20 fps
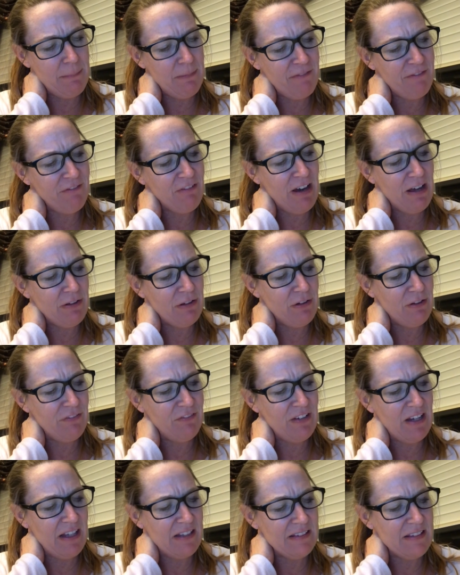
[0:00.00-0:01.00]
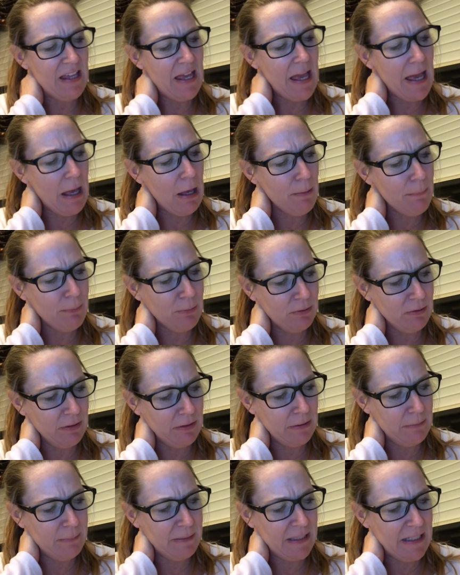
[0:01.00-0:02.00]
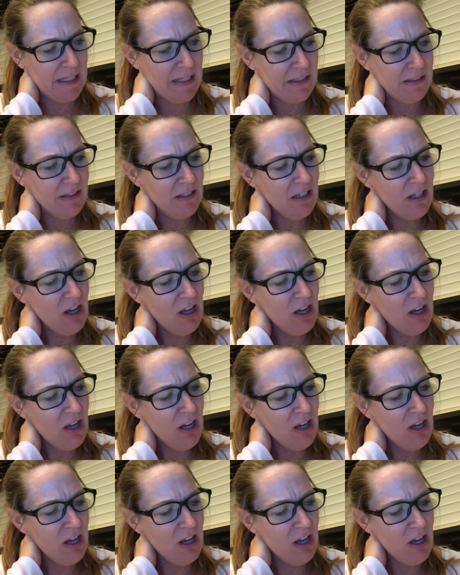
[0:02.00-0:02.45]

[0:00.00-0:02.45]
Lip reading: a frown on her face. Albert, Lily began.